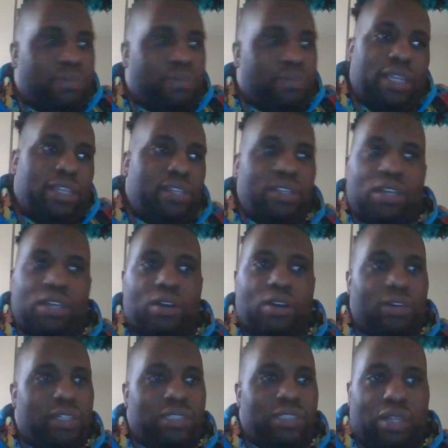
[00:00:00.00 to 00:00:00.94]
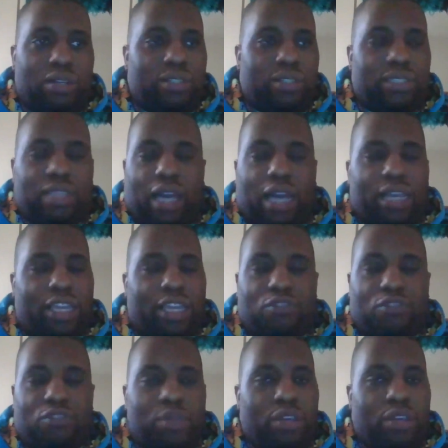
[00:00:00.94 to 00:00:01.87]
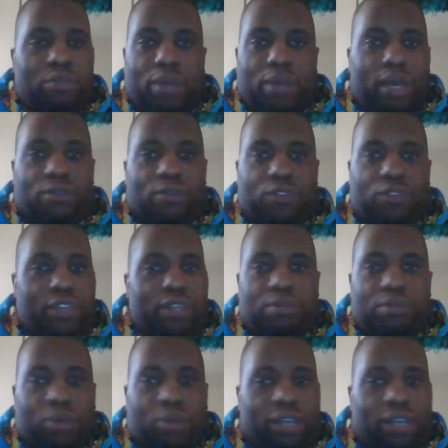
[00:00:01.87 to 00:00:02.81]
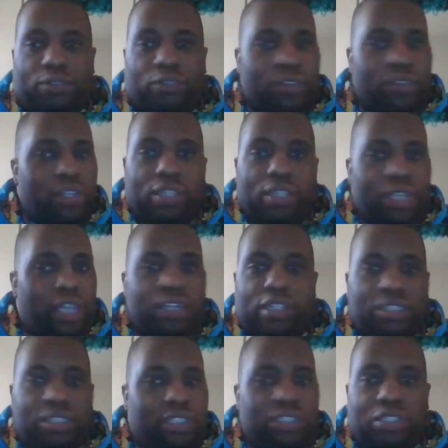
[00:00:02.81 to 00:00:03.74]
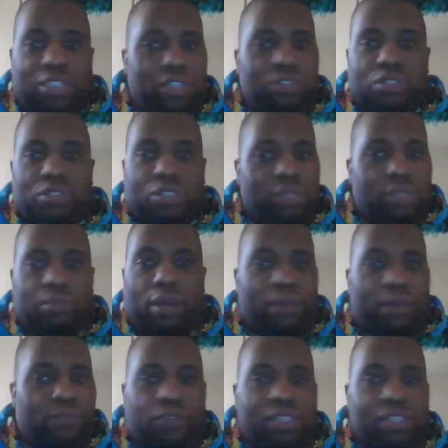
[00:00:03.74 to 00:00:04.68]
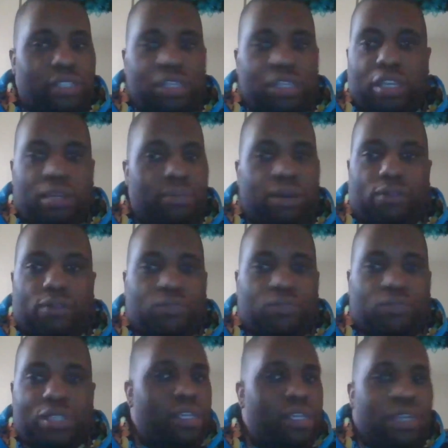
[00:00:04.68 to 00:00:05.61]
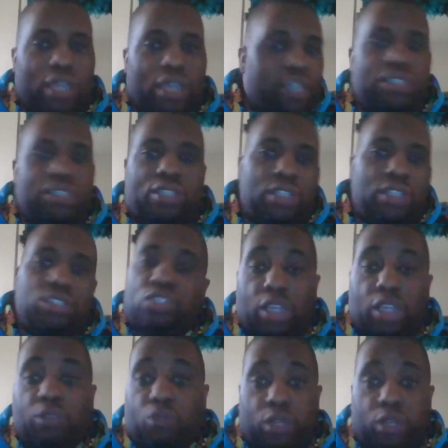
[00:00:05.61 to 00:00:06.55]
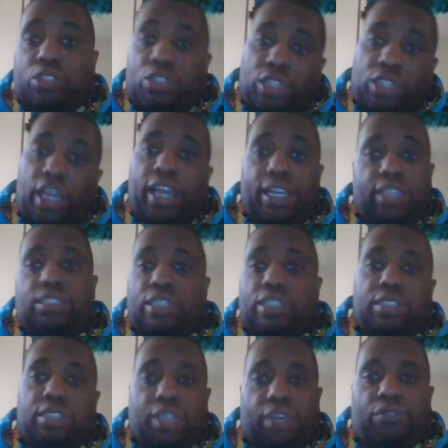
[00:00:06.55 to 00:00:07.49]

But, as long as God gives me a mouth and breath, they're going to continue to see my face and hear my voice until real change is